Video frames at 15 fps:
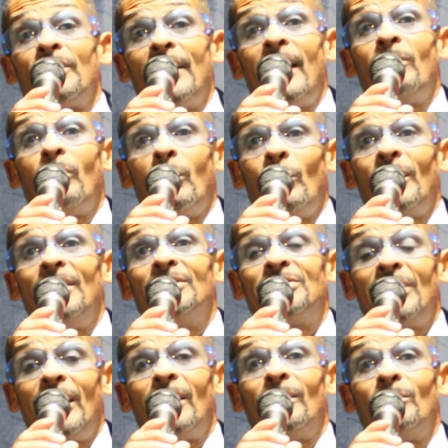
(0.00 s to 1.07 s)
911 and
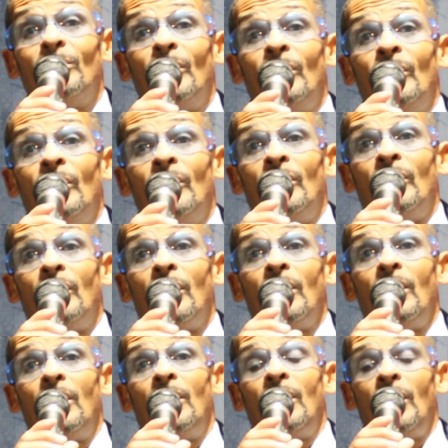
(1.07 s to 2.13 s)
tell her,
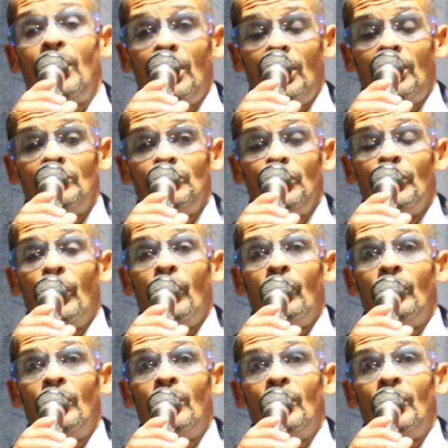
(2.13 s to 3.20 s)
her, her you
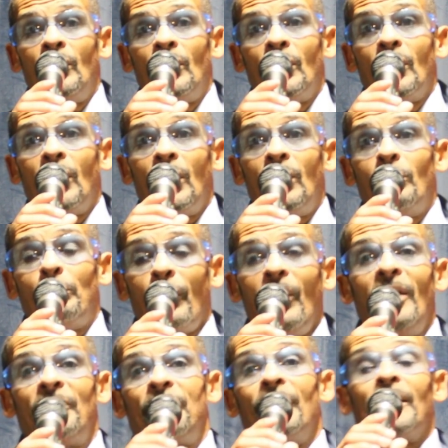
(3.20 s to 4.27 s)
know, her
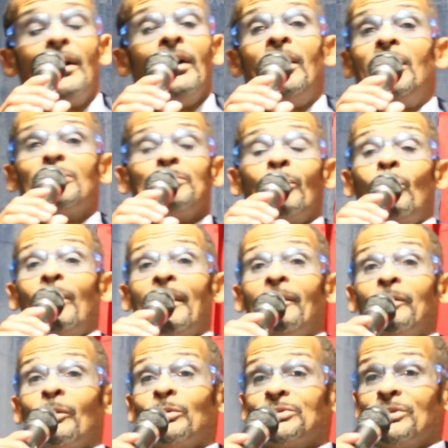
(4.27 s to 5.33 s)
boyfriend, her husband,
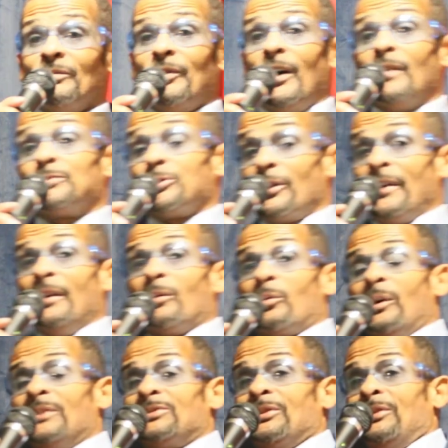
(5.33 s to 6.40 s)
whatever, was involved. So they
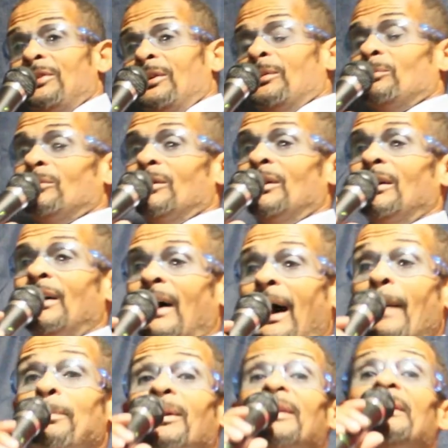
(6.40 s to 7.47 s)
arrested him.
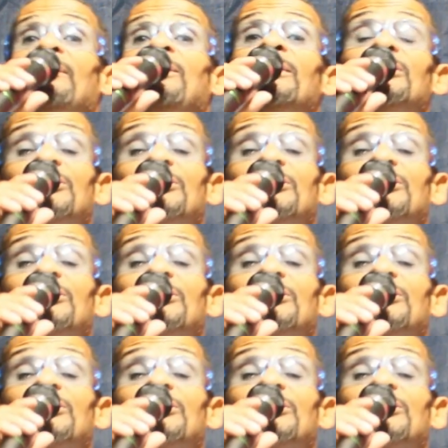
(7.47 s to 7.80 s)
I believe he